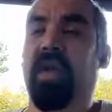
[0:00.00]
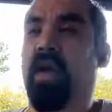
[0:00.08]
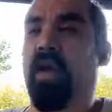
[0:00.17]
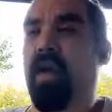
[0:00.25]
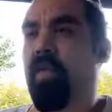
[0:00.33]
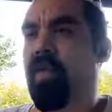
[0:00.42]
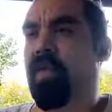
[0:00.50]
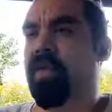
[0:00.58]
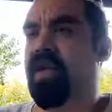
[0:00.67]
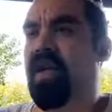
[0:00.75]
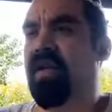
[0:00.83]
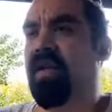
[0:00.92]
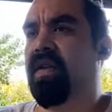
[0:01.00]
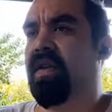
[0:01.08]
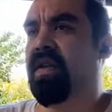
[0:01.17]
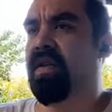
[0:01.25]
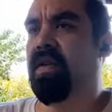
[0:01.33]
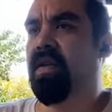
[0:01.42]
sorry, I'm a little shocked. This
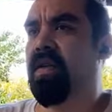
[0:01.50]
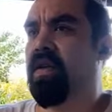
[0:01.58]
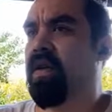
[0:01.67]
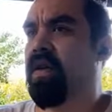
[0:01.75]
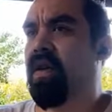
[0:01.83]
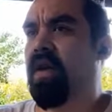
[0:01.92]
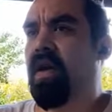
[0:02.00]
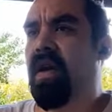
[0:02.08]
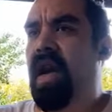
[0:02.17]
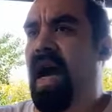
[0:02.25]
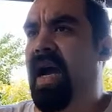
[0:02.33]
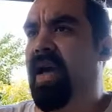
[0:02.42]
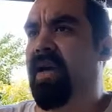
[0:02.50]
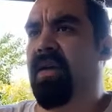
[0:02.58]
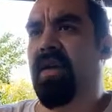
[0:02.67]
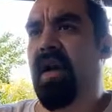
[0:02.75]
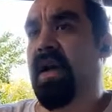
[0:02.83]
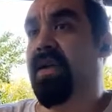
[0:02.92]
is I
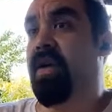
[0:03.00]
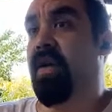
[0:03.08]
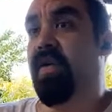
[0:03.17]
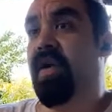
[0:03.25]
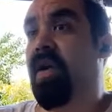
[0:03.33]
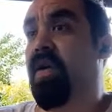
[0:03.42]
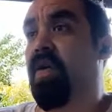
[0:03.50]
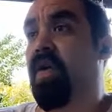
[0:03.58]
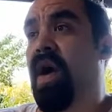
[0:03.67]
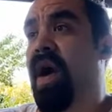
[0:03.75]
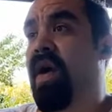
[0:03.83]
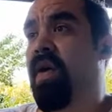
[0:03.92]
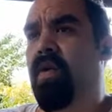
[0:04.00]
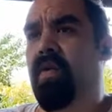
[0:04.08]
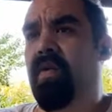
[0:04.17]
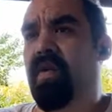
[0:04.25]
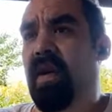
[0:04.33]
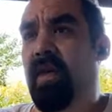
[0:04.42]
don't know
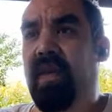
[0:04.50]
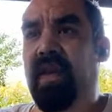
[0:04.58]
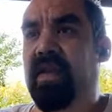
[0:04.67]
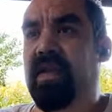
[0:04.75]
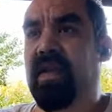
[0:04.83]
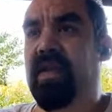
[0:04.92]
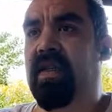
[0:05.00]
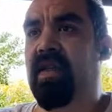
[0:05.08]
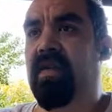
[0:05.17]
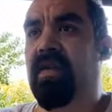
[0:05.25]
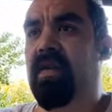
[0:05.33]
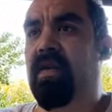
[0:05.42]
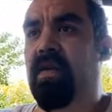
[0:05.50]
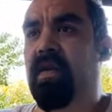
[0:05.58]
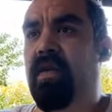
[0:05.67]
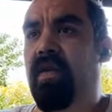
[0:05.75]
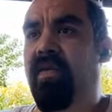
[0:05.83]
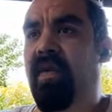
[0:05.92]
how. I mean, it says it's
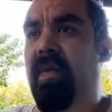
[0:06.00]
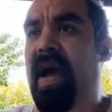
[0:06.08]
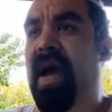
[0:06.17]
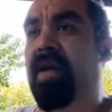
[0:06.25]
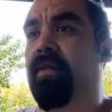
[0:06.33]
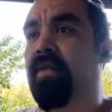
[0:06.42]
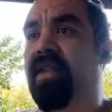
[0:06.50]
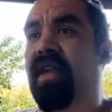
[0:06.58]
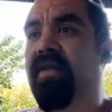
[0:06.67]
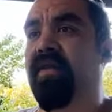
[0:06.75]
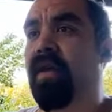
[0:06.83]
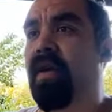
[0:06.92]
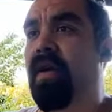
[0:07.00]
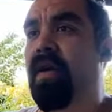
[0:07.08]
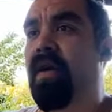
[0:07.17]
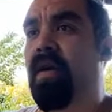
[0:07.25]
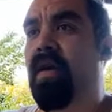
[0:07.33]
from Adam Schefter.